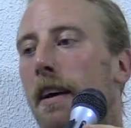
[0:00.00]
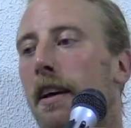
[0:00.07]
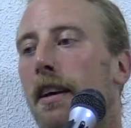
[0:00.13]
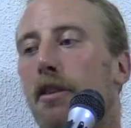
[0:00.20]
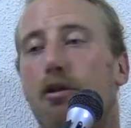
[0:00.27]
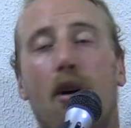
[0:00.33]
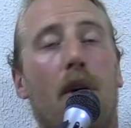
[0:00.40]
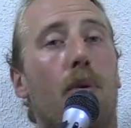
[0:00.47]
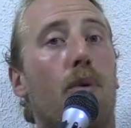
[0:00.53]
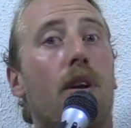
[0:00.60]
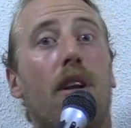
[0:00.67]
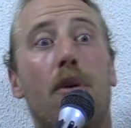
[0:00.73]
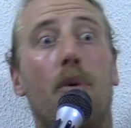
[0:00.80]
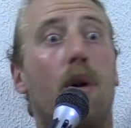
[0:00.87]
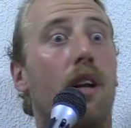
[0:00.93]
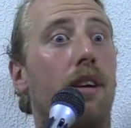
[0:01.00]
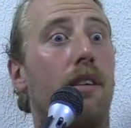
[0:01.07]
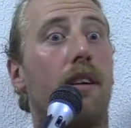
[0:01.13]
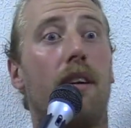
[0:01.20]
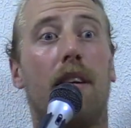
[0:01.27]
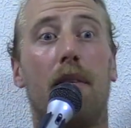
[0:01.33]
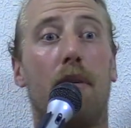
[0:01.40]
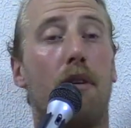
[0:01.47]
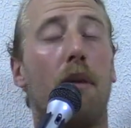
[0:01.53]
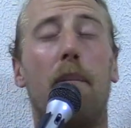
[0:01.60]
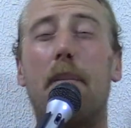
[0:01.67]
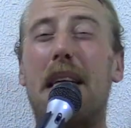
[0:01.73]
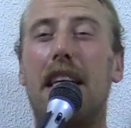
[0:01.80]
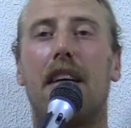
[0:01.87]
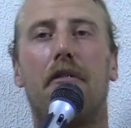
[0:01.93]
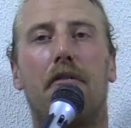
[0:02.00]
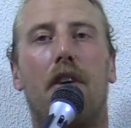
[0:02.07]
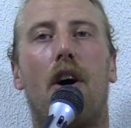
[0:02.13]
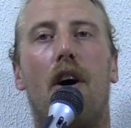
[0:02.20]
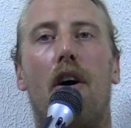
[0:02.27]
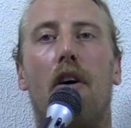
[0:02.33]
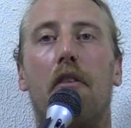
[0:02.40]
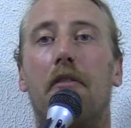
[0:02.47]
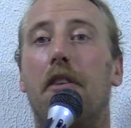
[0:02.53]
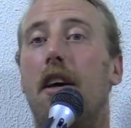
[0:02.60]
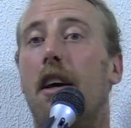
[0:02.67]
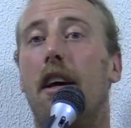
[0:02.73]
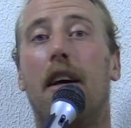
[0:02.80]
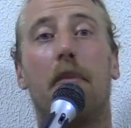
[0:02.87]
So I really wanted to be involved.